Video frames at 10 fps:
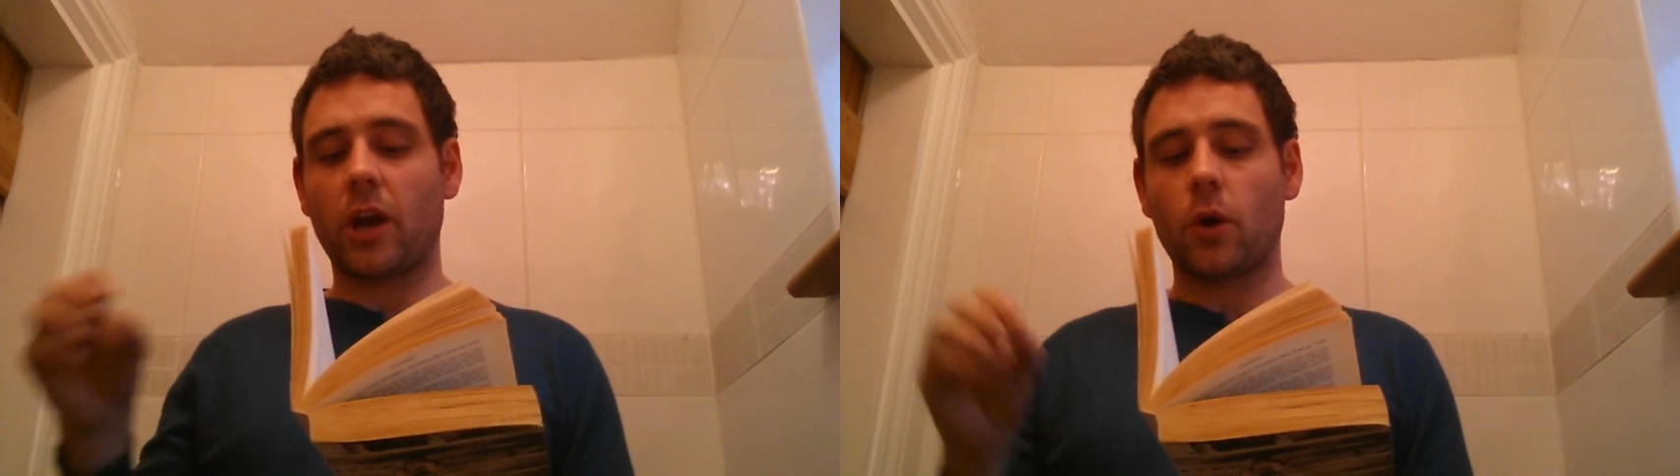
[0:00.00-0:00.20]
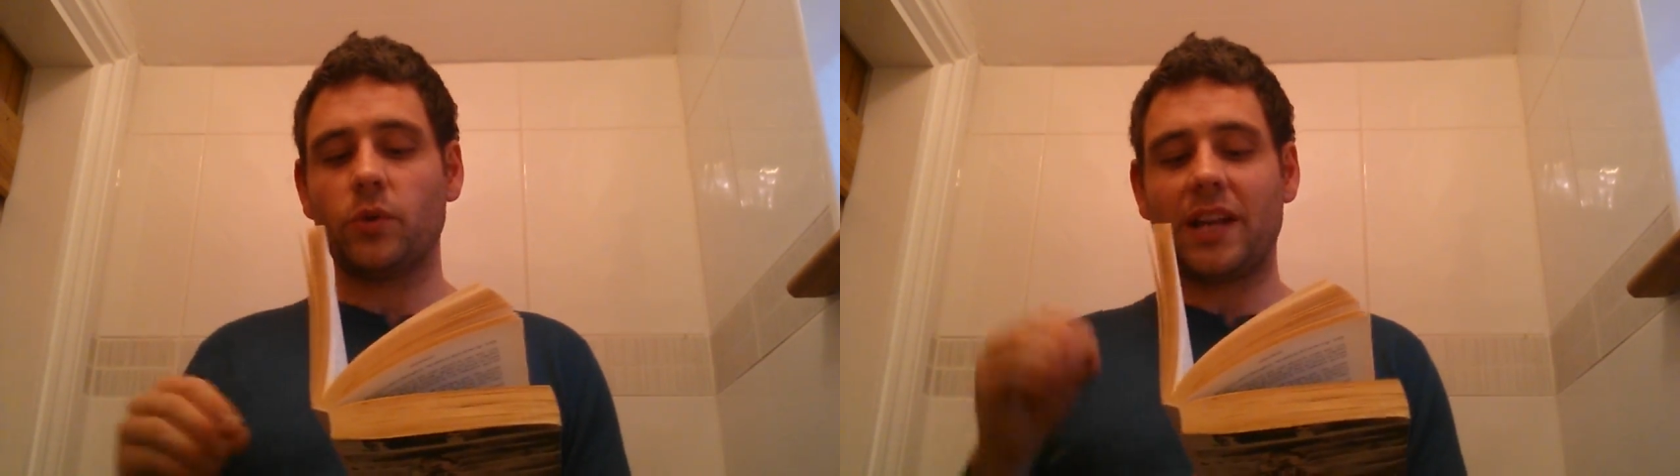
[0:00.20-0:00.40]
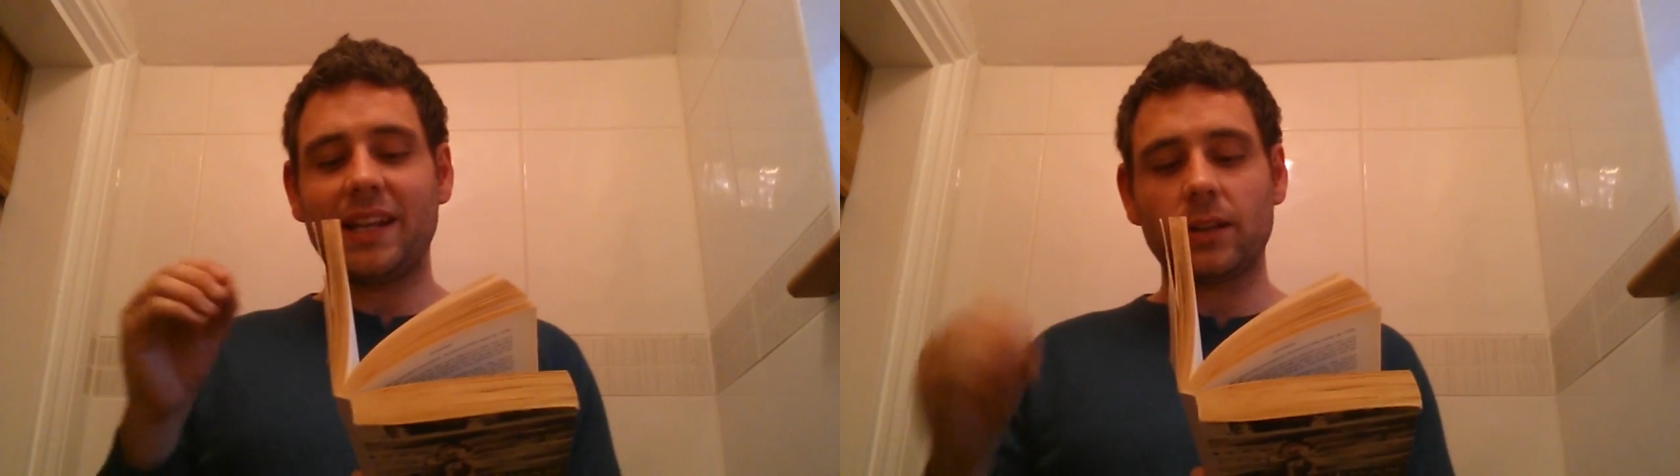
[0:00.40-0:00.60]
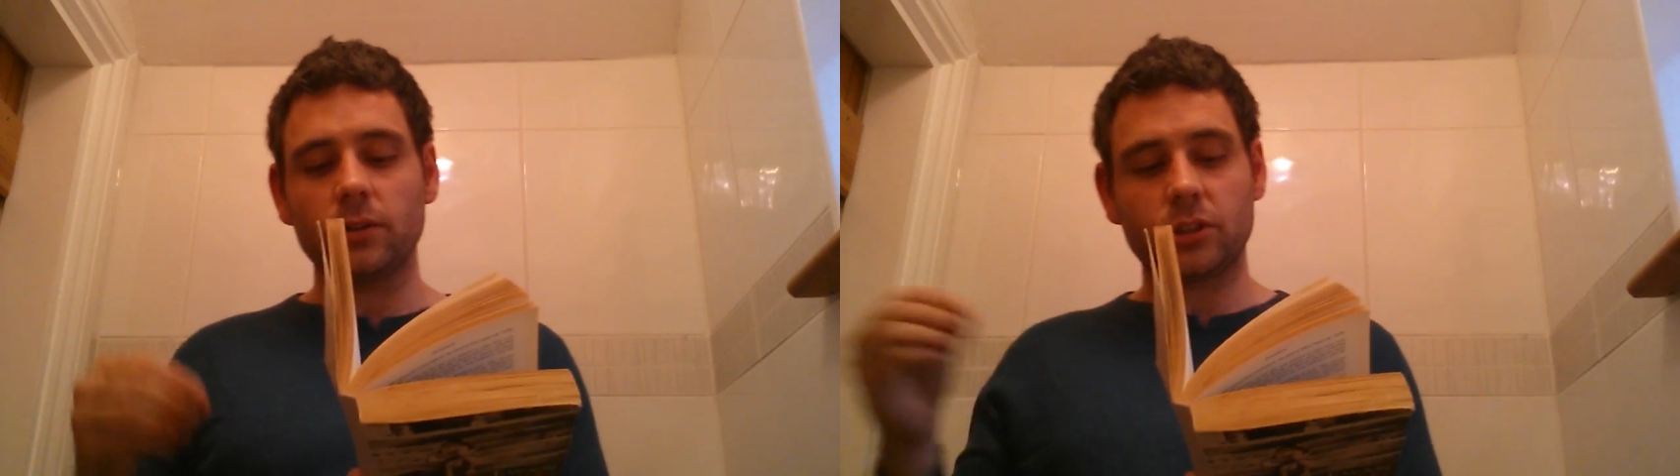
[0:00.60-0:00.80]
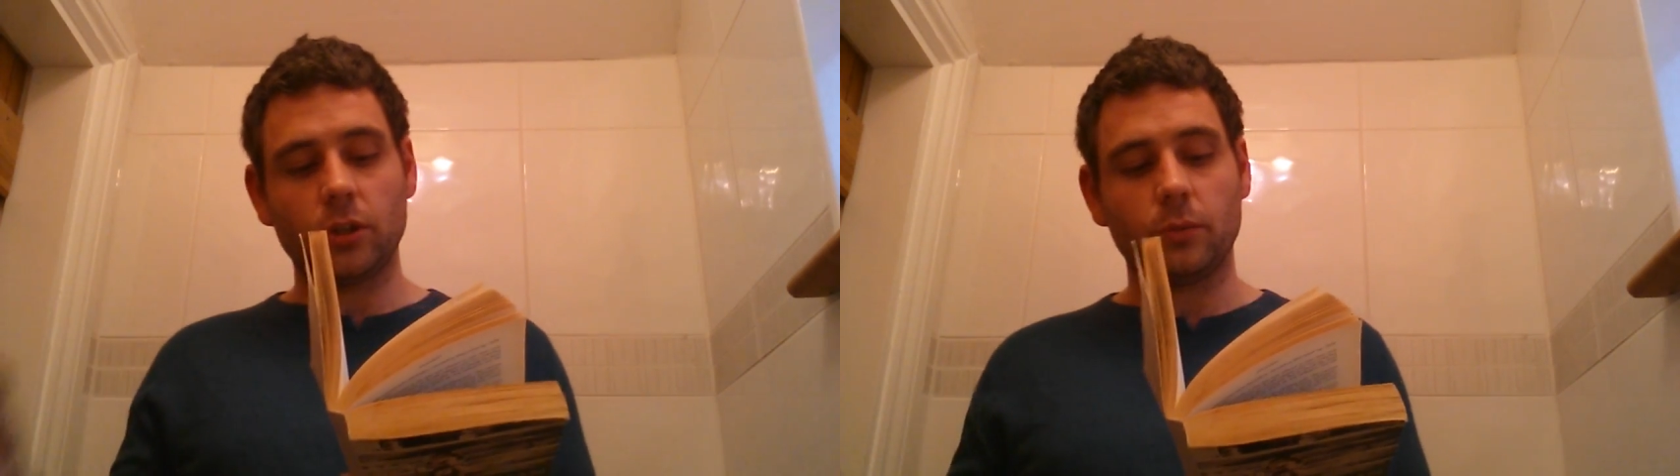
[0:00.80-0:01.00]
owed a little
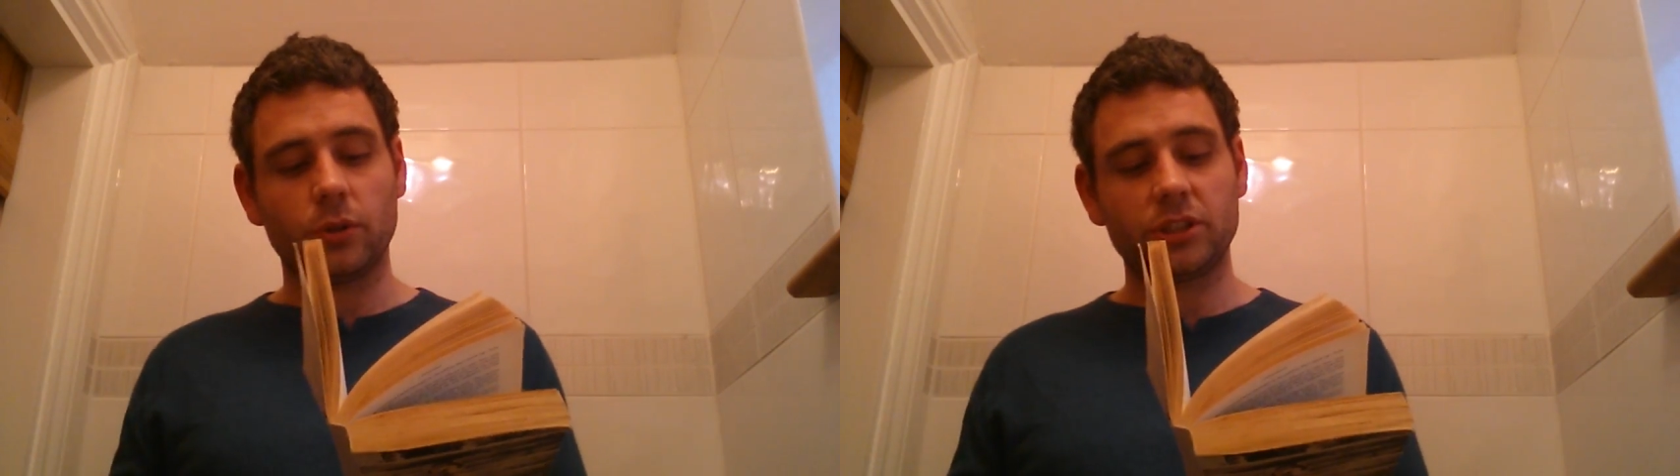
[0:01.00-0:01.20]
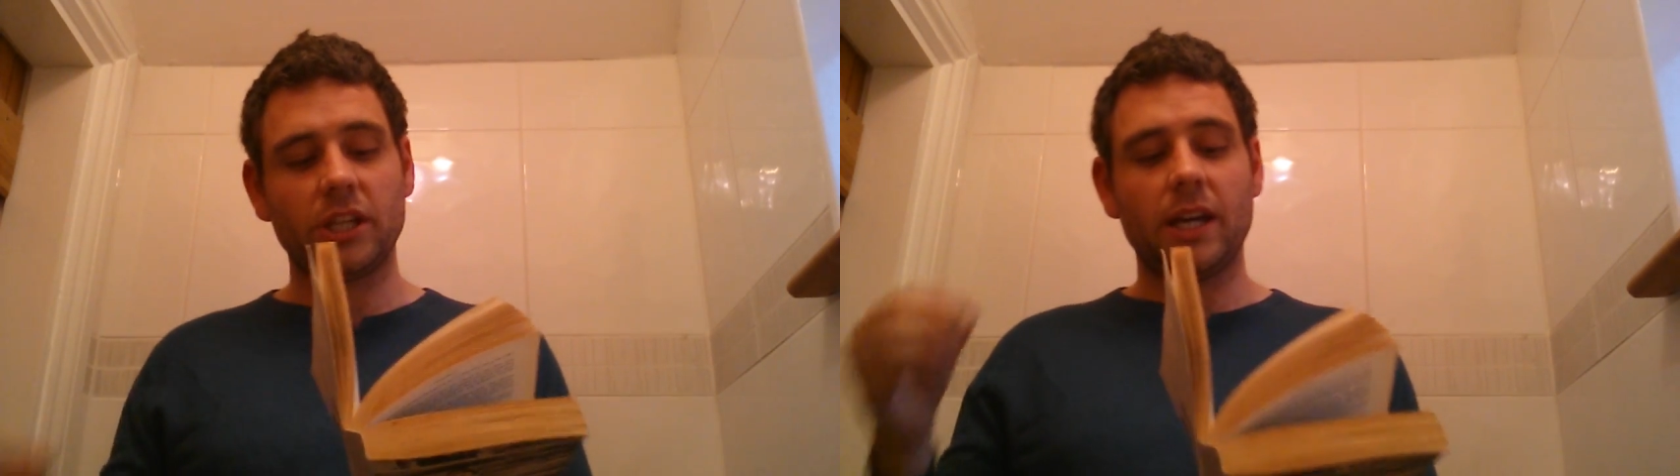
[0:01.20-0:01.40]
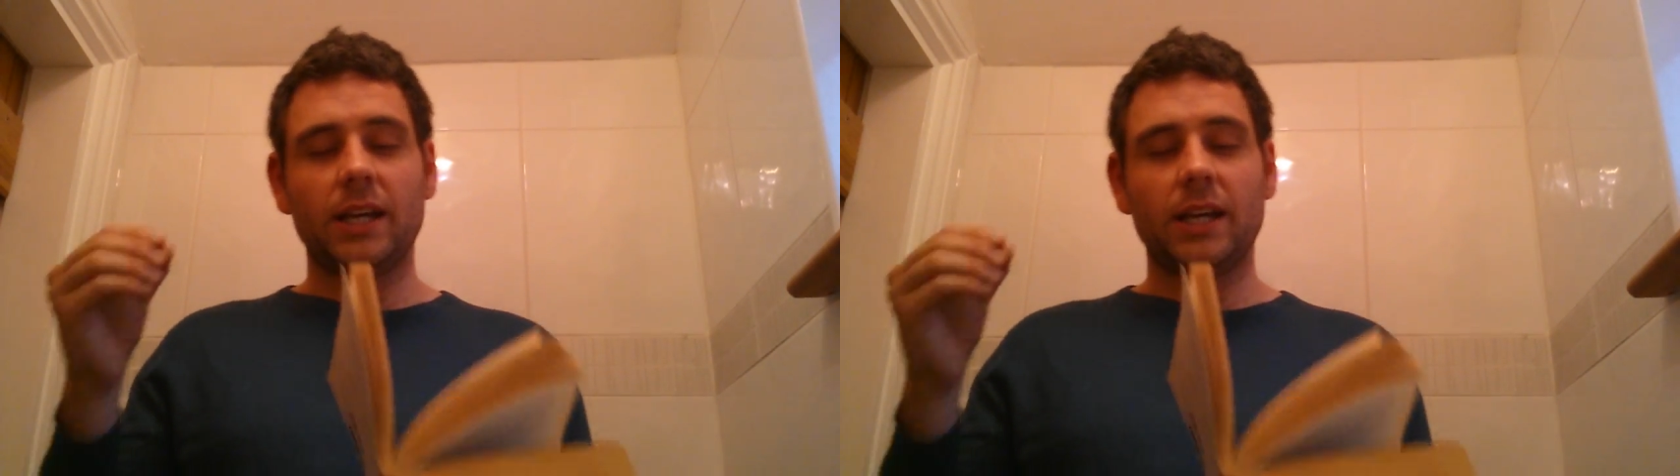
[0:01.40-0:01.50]
too much